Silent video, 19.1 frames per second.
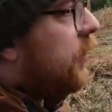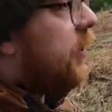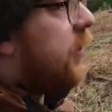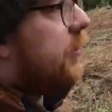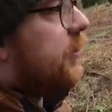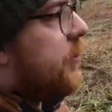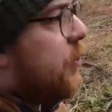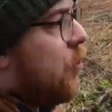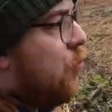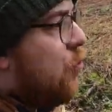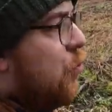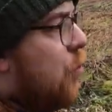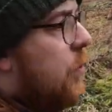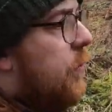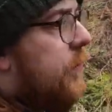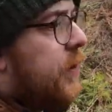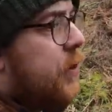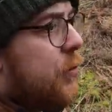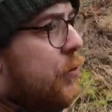for its
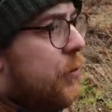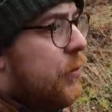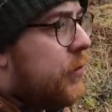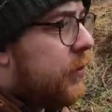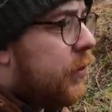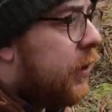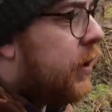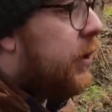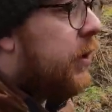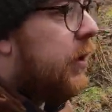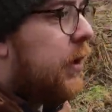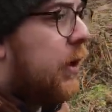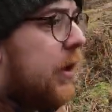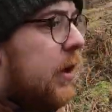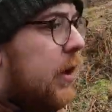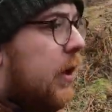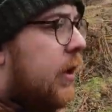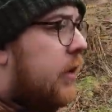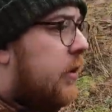coal fields
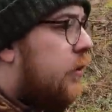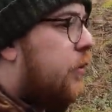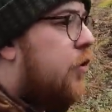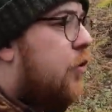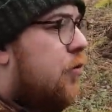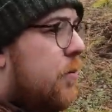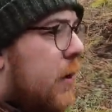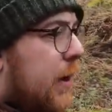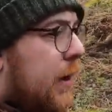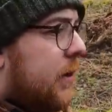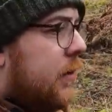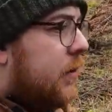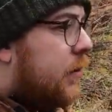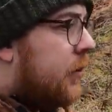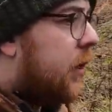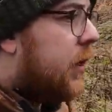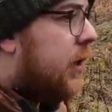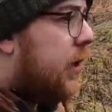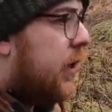and its coal
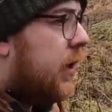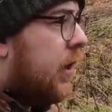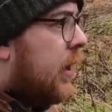mines,